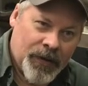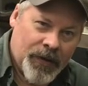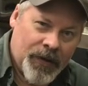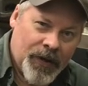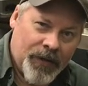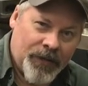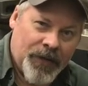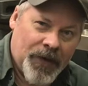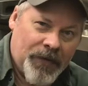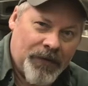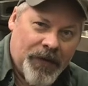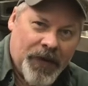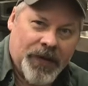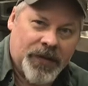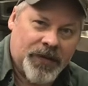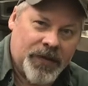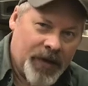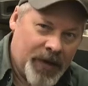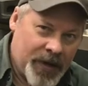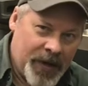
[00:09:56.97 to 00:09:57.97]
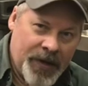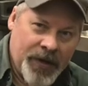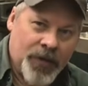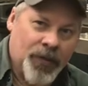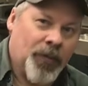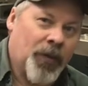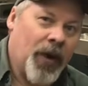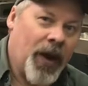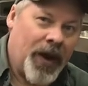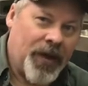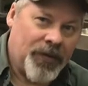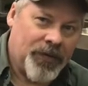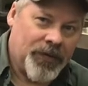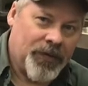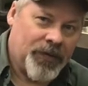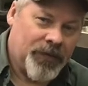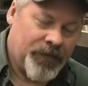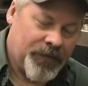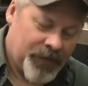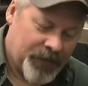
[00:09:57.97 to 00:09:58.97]
if they fixed either price.
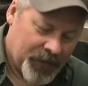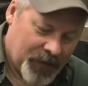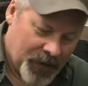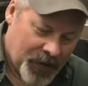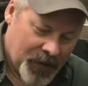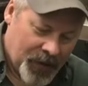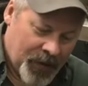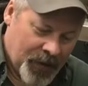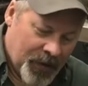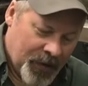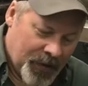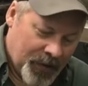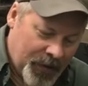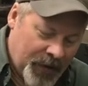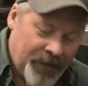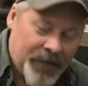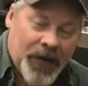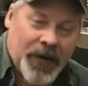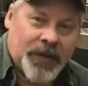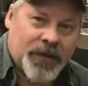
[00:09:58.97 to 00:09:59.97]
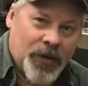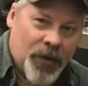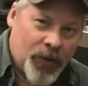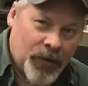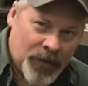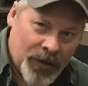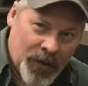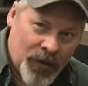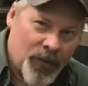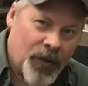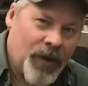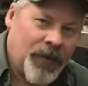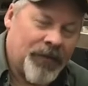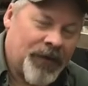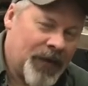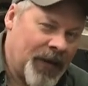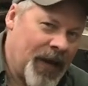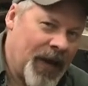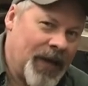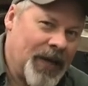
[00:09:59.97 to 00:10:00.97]
They fixed only the one
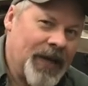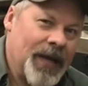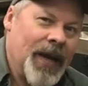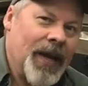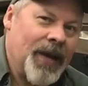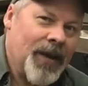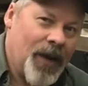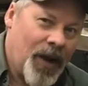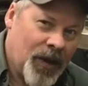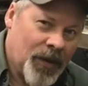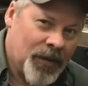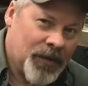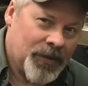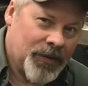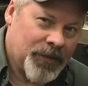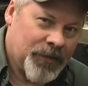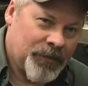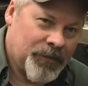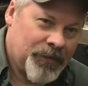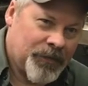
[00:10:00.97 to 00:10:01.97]
for $99.